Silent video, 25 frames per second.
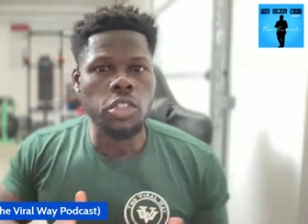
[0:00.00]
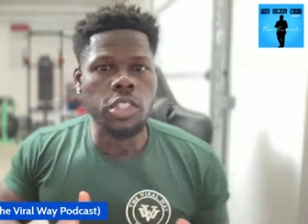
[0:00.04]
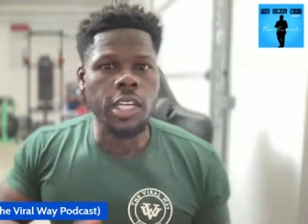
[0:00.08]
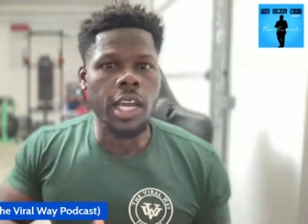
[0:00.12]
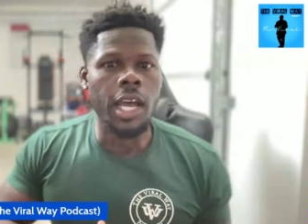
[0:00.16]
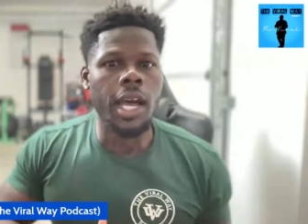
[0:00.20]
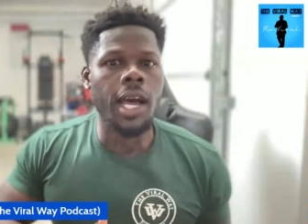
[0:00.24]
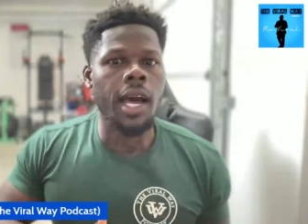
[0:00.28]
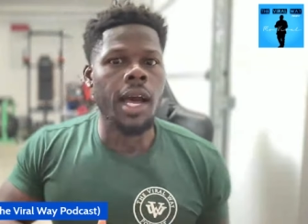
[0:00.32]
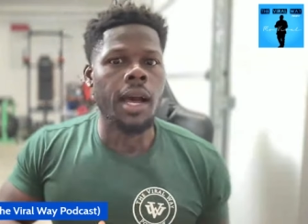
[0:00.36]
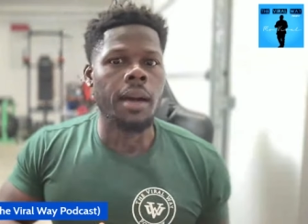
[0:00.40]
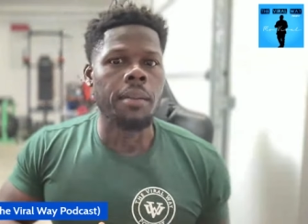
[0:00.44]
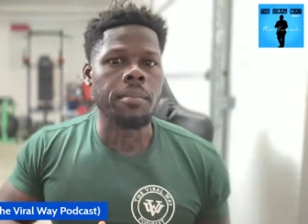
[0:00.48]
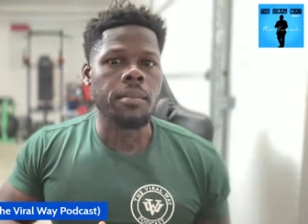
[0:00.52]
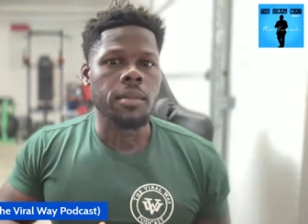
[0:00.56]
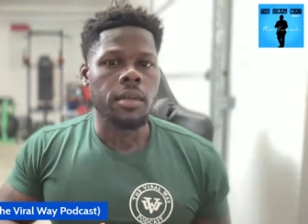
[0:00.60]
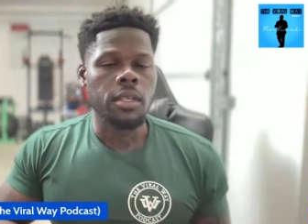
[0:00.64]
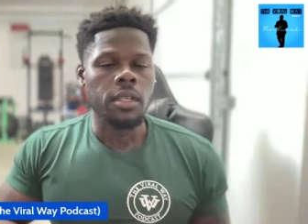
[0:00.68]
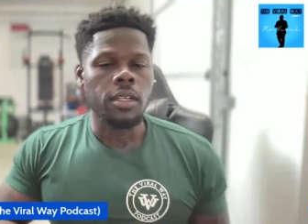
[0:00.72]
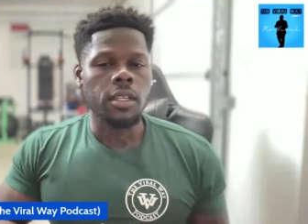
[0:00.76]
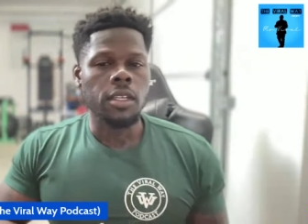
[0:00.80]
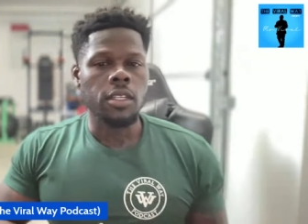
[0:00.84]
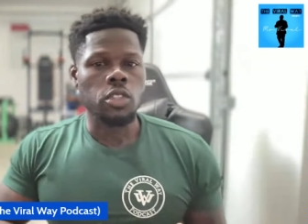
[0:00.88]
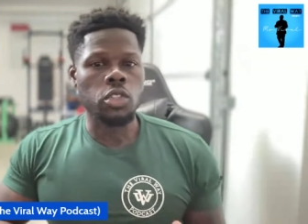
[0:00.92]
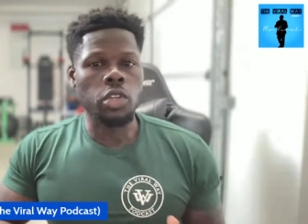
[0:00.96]
job,
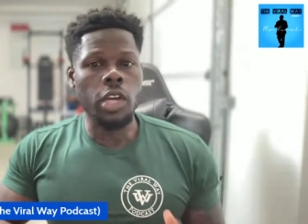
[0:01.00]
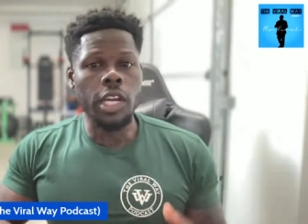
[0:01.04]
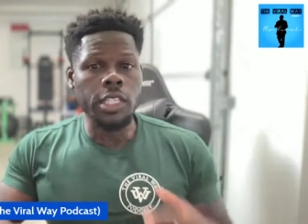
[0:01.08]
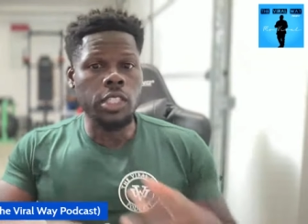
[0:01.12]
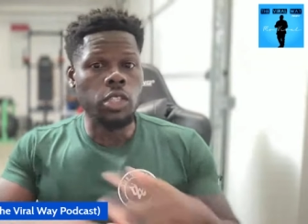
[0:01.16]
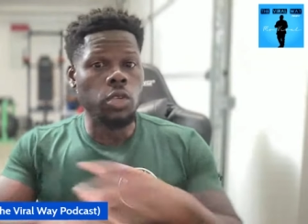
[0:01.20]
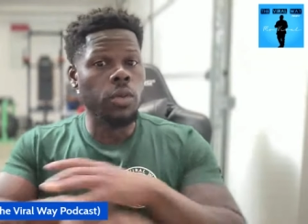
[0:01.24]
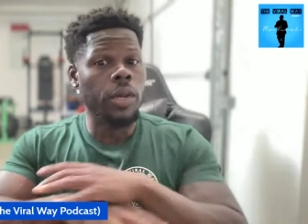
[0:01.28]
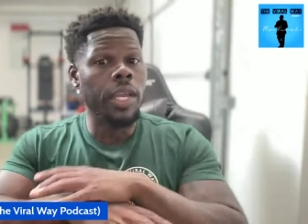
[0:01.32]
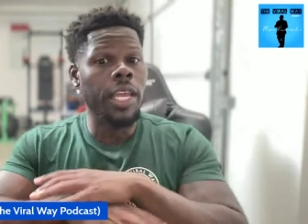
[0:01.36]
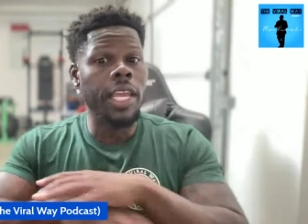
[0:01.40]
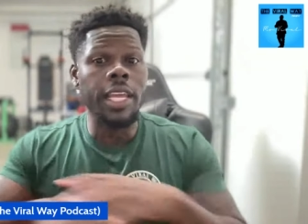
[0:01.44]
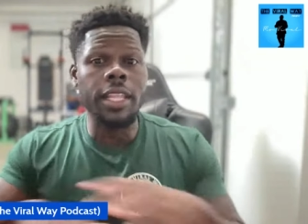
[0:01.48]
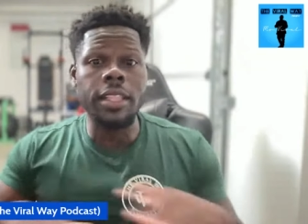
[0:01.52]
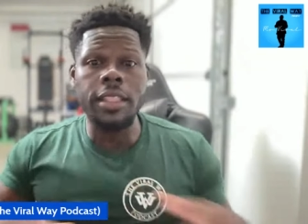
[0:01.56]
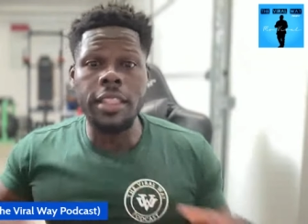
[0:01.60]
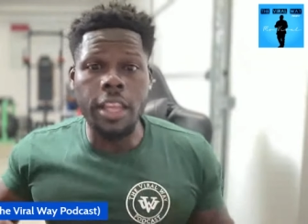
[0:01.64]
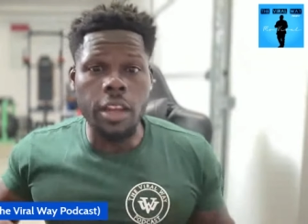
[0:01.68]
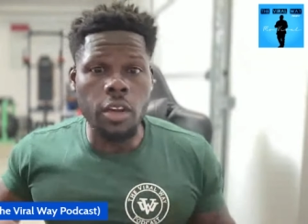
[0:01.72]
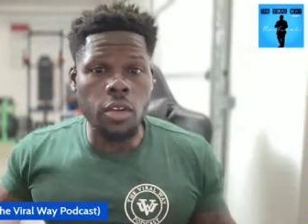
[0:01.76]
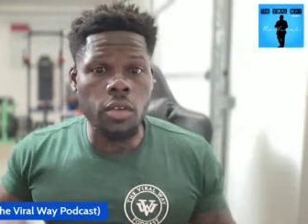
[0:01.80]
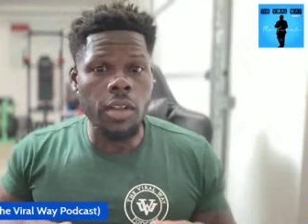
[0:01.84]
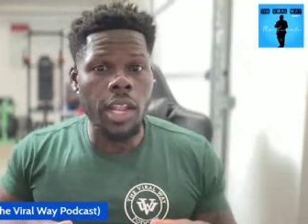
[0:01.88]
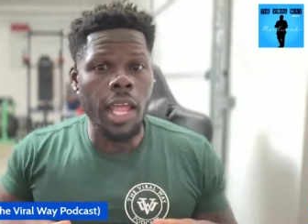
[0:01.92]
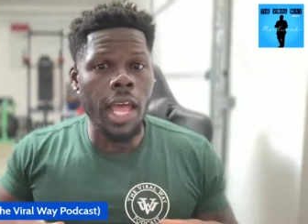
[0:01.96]
trying to end
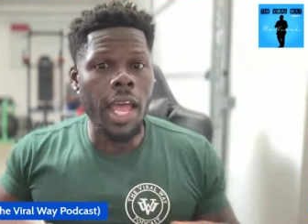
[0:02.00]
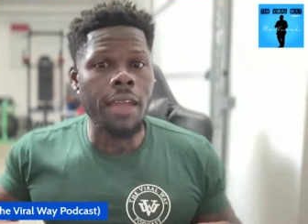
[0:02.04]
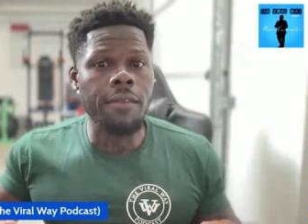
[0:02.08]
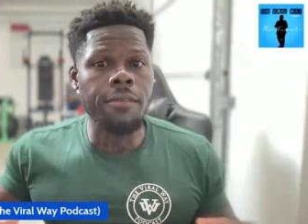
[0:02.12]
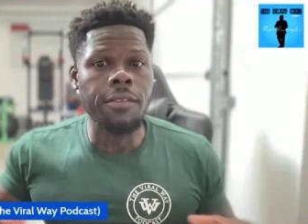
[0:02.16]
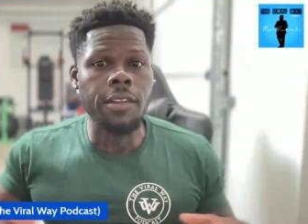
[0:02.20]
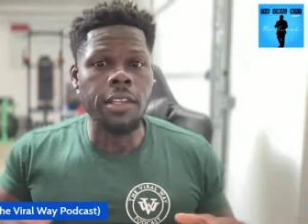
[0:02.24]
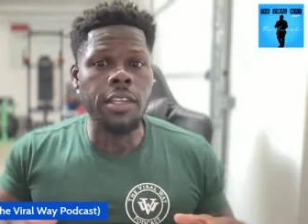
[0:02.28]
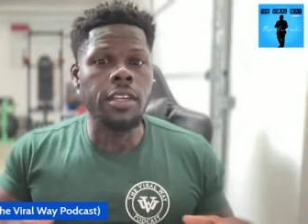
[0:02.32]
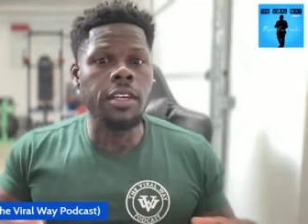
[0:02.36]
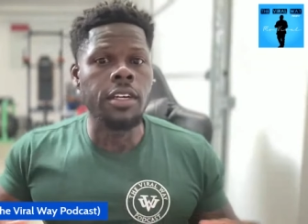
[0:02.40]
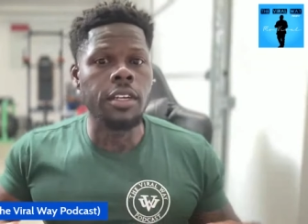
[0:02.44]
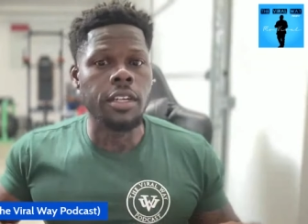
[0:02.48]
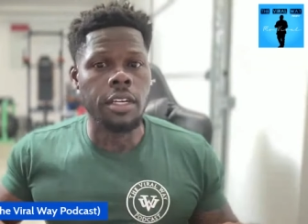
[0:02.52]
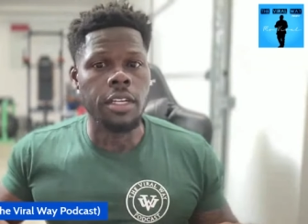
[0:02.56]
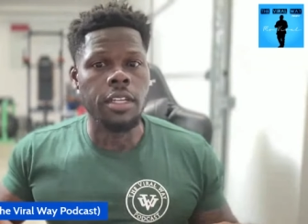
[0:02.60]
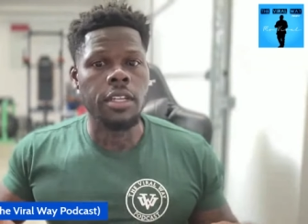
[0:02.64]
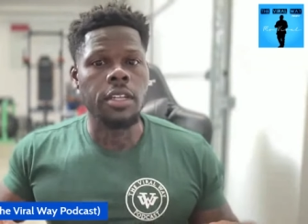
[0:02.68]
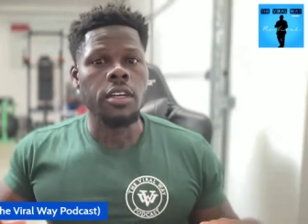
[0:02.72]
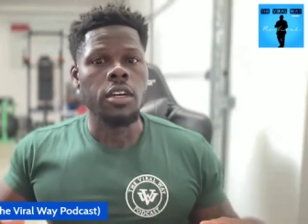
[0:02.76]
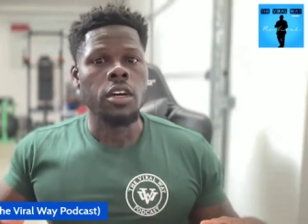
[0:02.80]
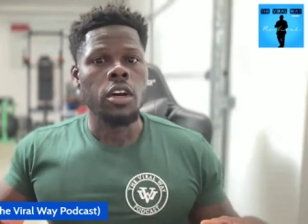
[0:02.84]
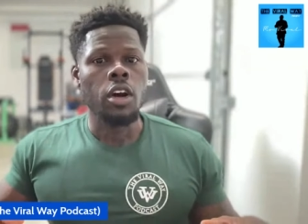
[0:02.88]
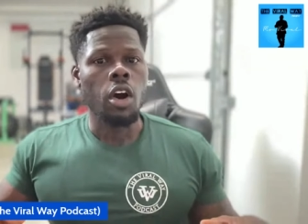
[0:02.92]
their livelihood